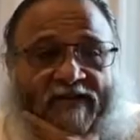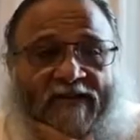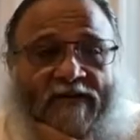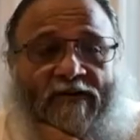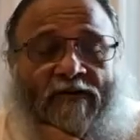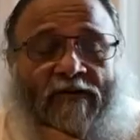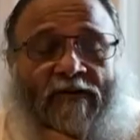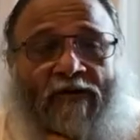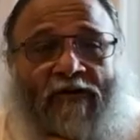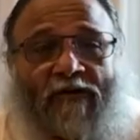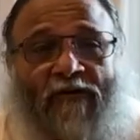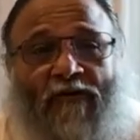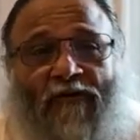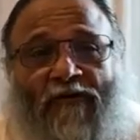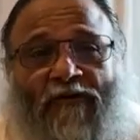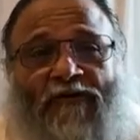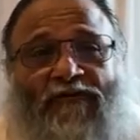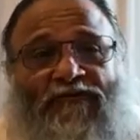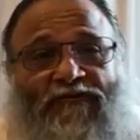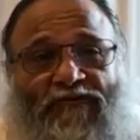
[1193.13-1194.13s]

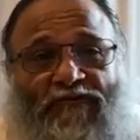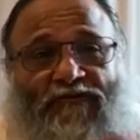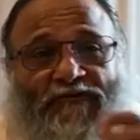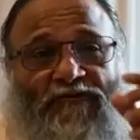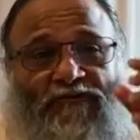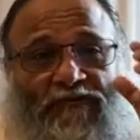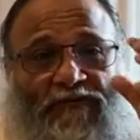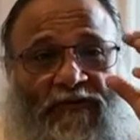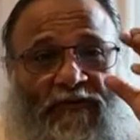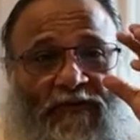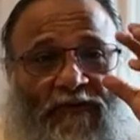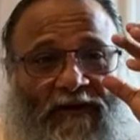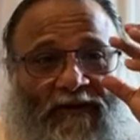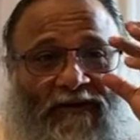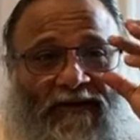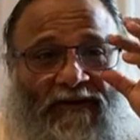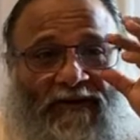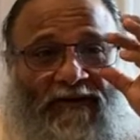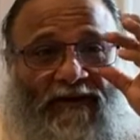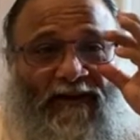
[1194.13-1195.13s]
introduced you to the
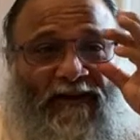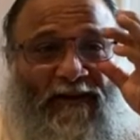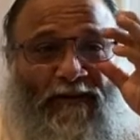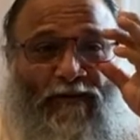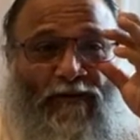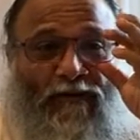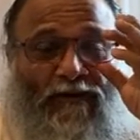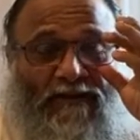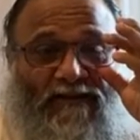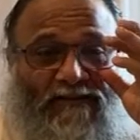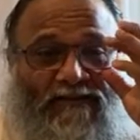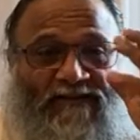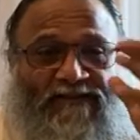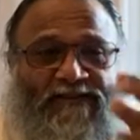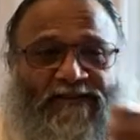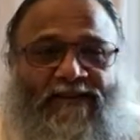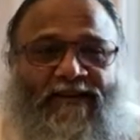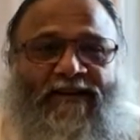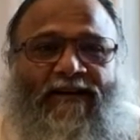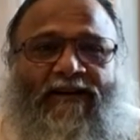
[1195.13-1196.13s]
word
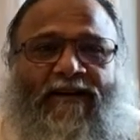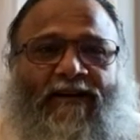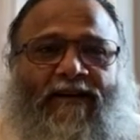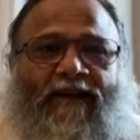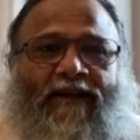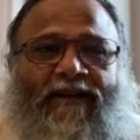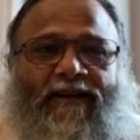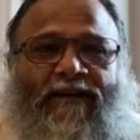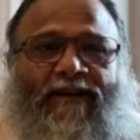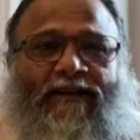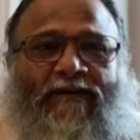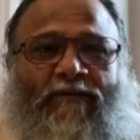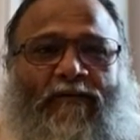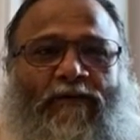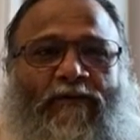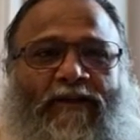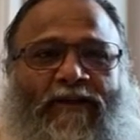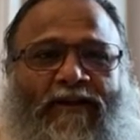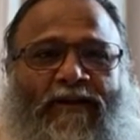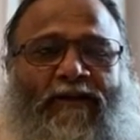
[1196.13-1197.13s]
ignorance. And they
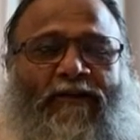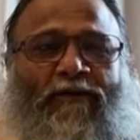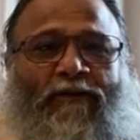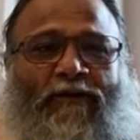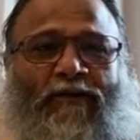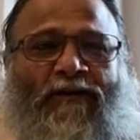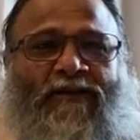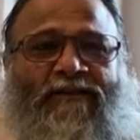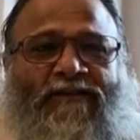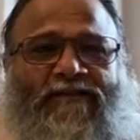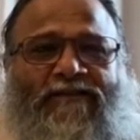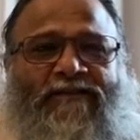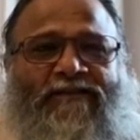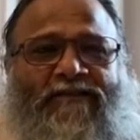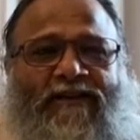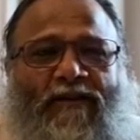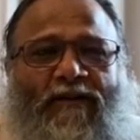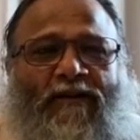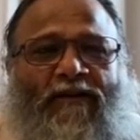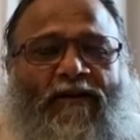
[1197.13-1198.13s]
told ignorance
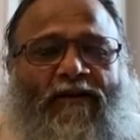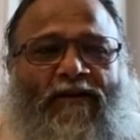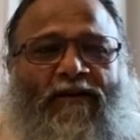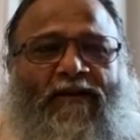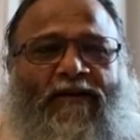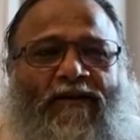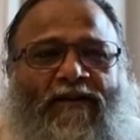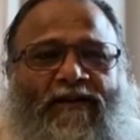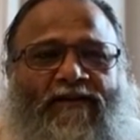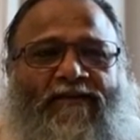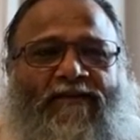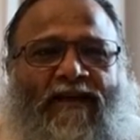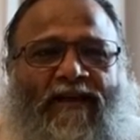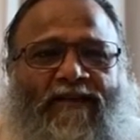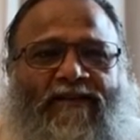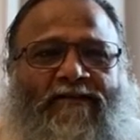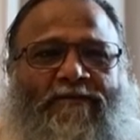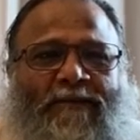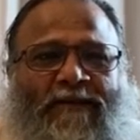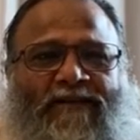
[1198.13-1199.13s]
is
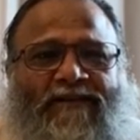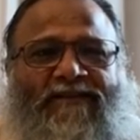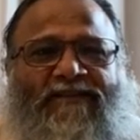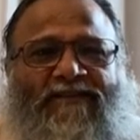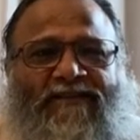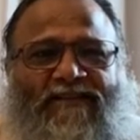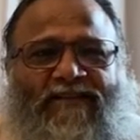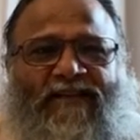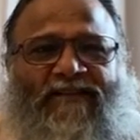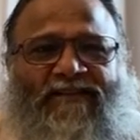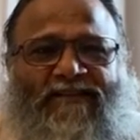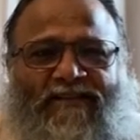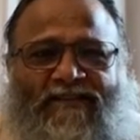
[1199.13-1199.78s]
expresses as